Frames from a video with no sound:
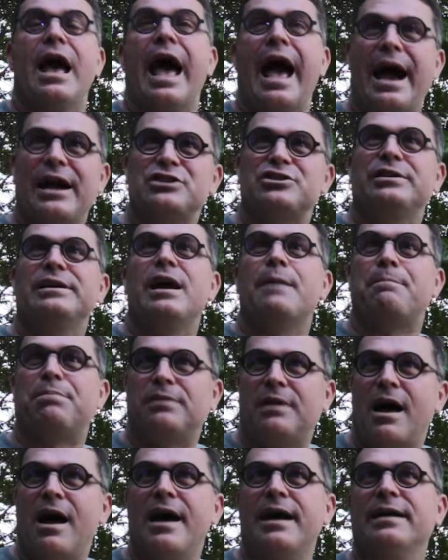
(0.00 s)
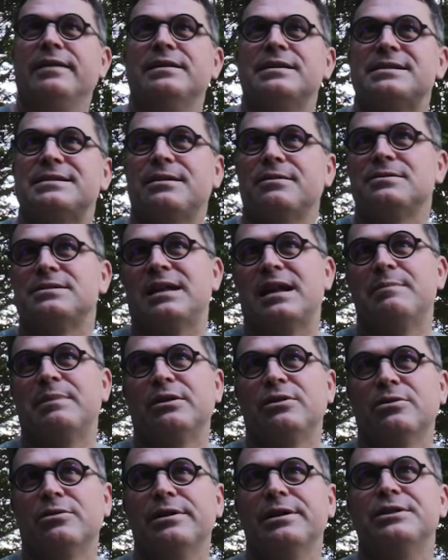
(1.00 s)
Actually applying the skills that I've
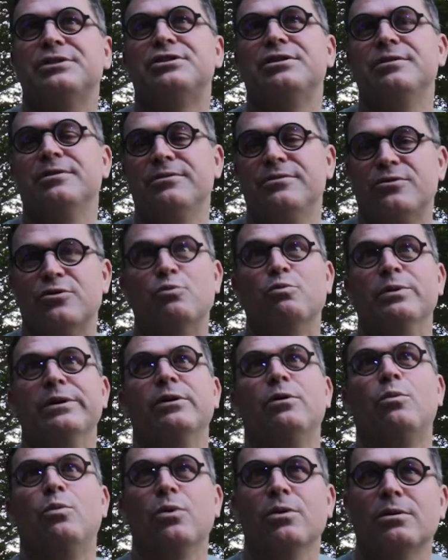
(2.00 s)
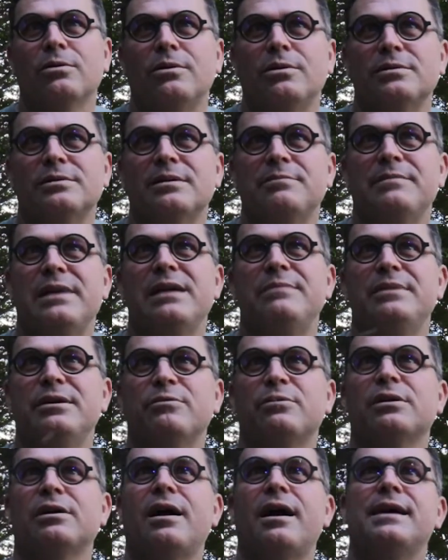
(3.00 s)
been learning to the real world made me
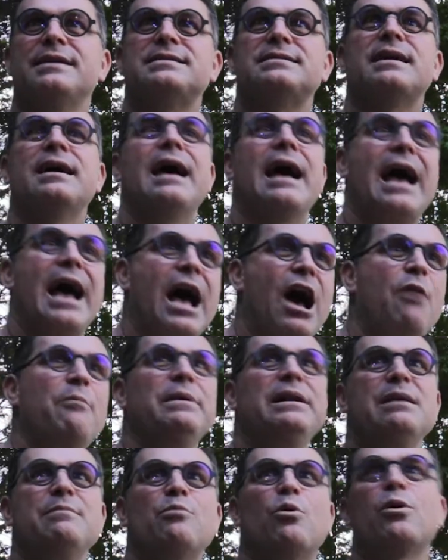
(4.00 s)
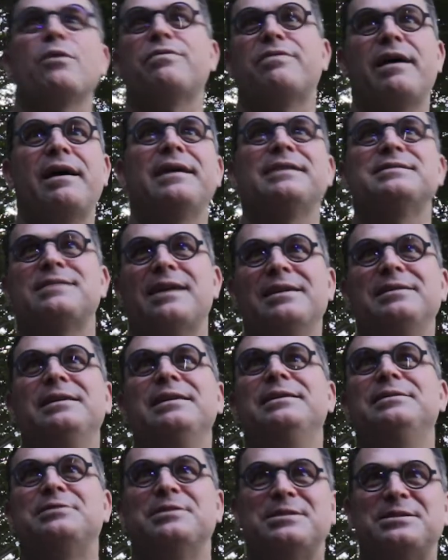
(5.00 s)
realize how many more things I
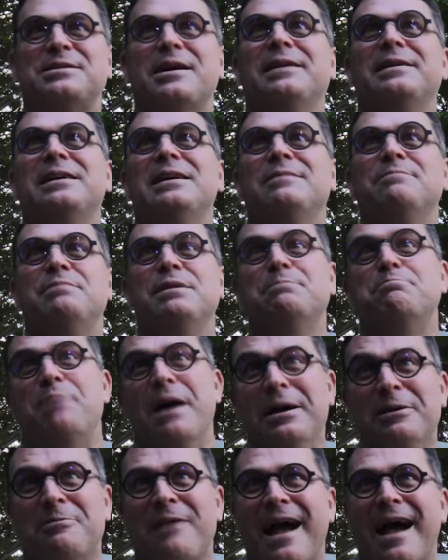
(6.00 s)
need to study and be better